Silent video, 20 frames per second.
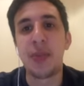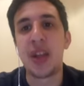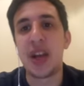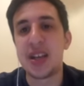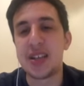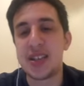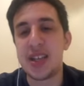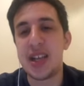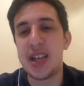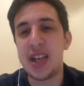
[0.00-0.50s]

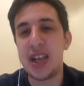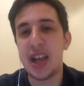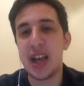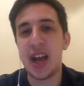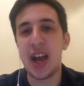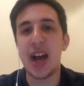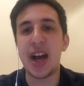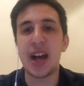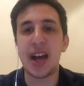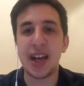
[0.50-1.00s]
as he
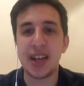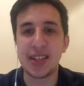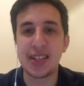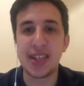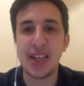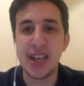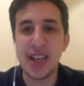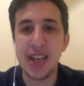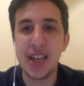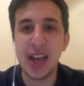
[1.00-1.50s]

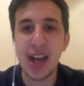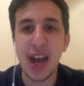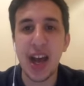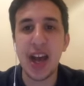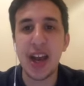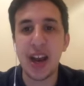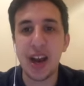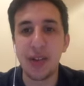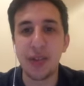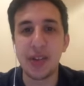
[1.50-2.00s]

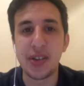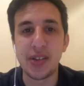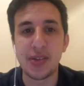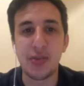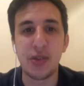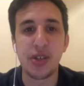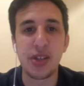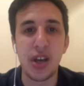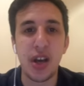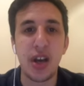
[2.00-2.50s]
and others
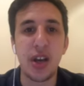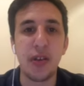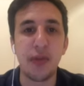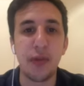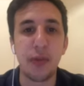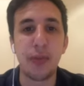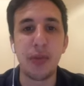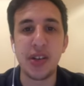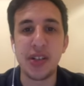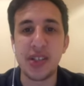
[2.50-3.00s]
returned
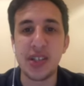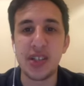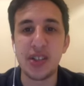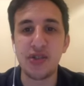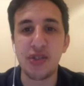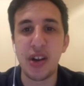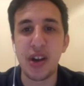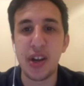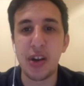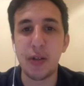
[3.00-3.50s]
for pre-season
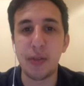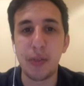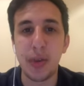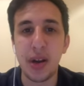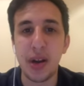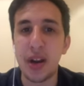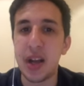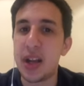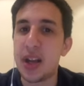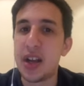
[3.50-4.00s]
training on
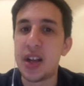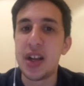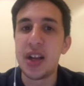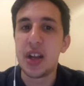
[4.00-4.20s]
Monday.